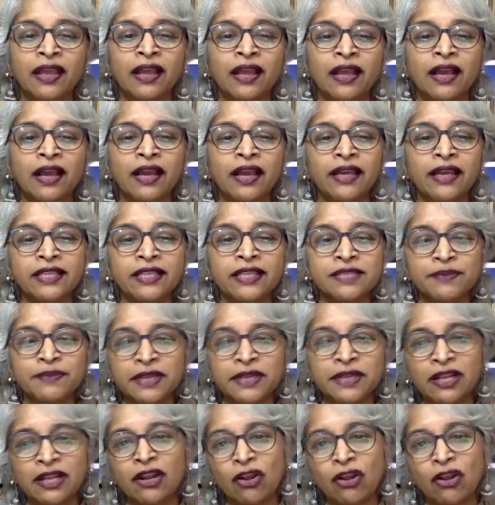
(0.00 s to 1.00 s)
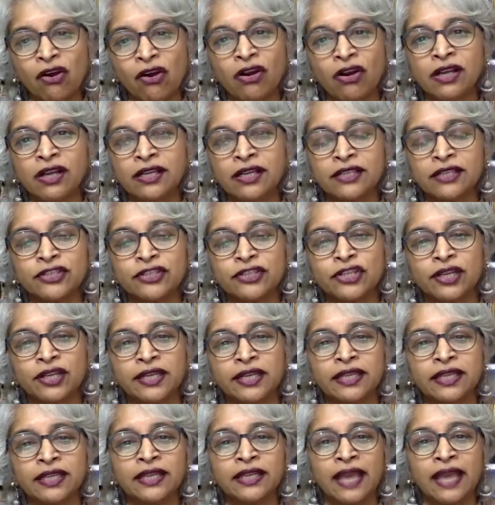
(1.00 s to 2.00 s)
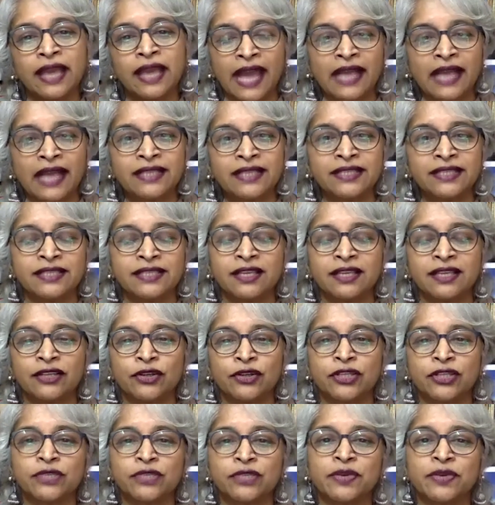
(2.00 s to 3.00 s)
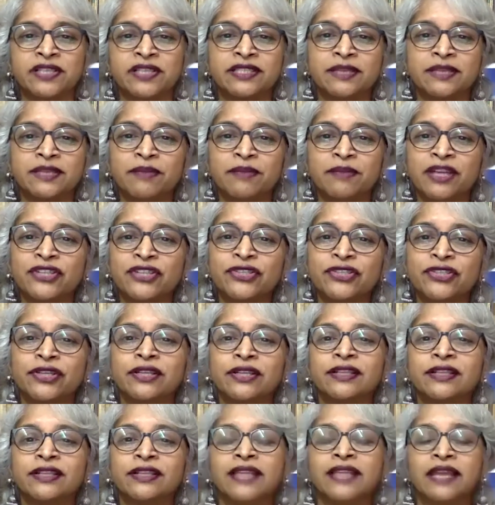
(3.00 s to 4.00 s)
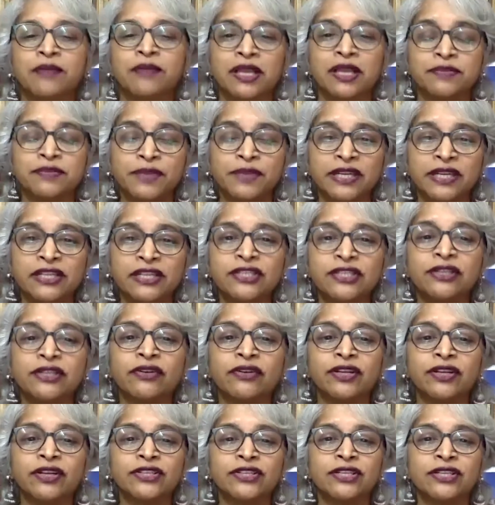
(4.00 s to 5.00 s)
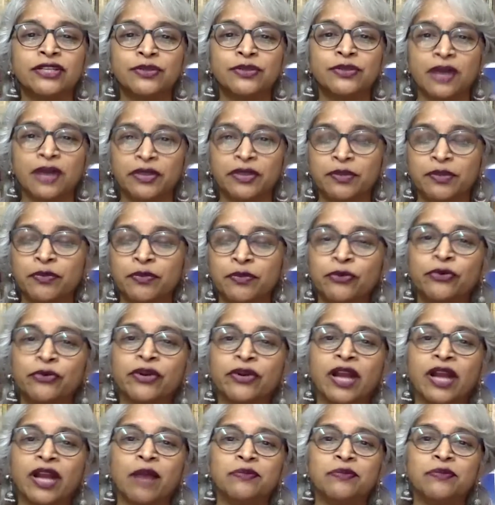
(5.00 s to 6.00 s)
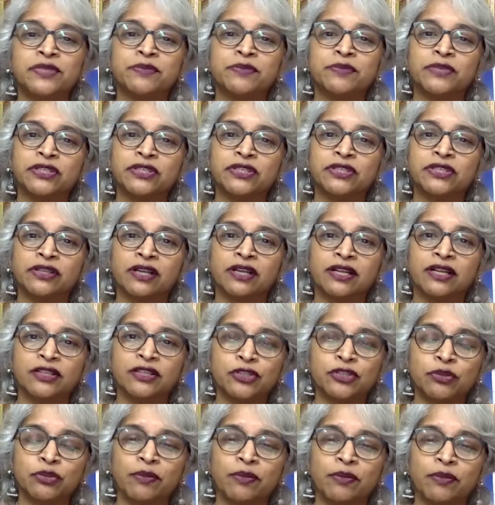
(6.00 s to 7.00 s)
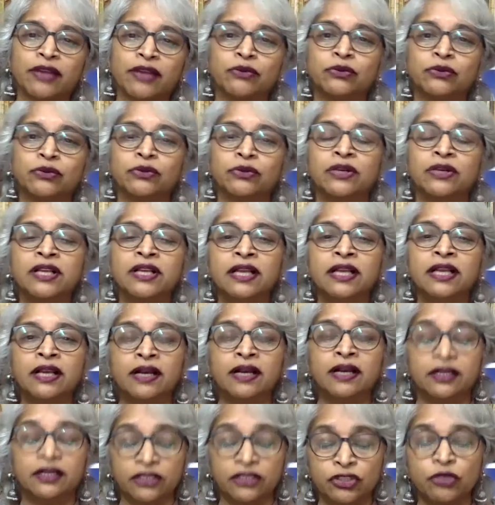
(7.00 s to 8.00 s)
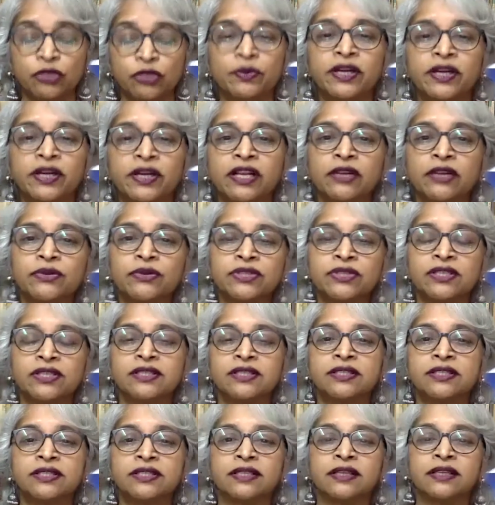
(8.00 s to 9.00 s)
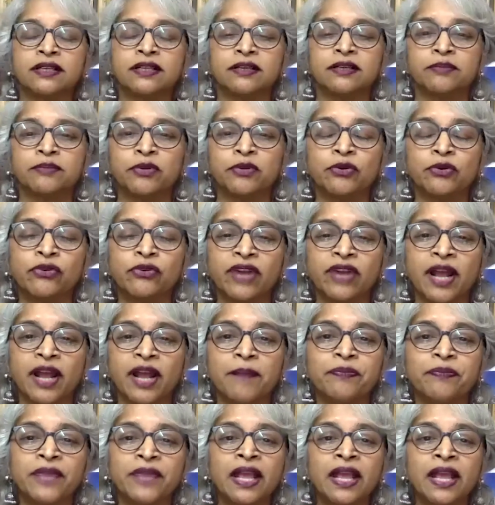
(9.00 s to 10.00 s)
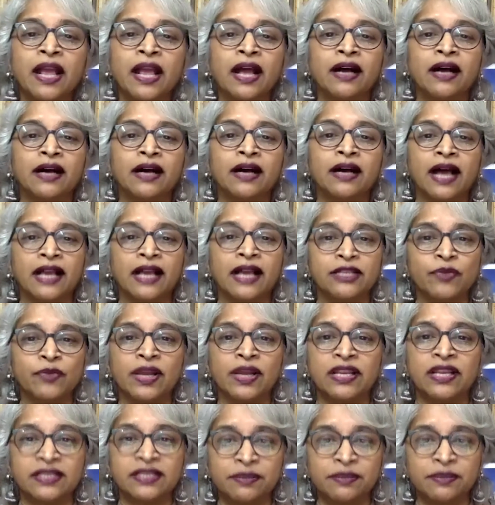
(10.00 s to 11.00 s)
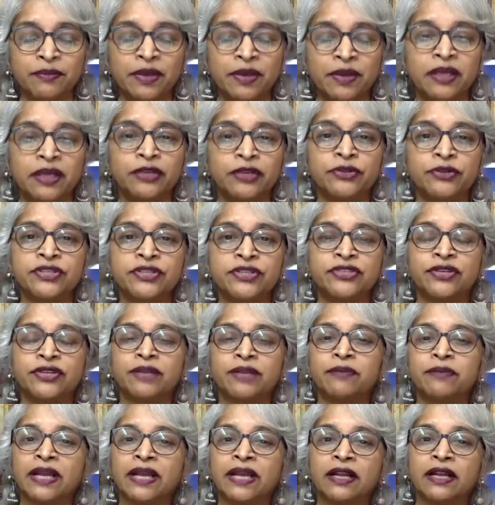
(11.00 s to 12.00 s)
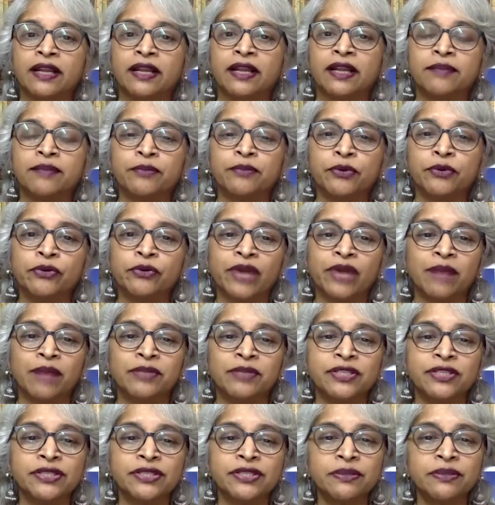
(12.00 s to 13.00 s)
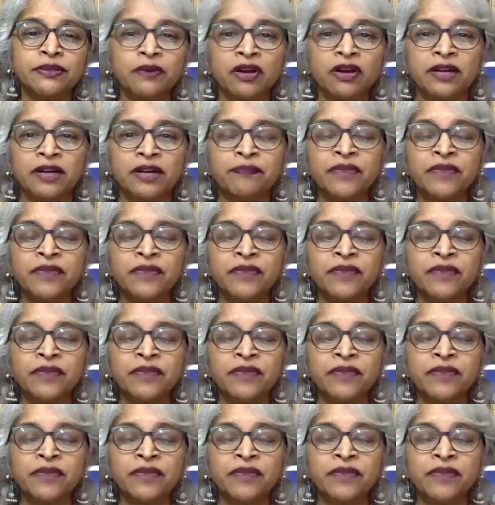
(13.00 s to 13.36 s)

It's been a long journey, and as Dr. Swasti mentioned, there has been integration into other programs, particularly the tuberculosis program, as well as the district mental health program and so on.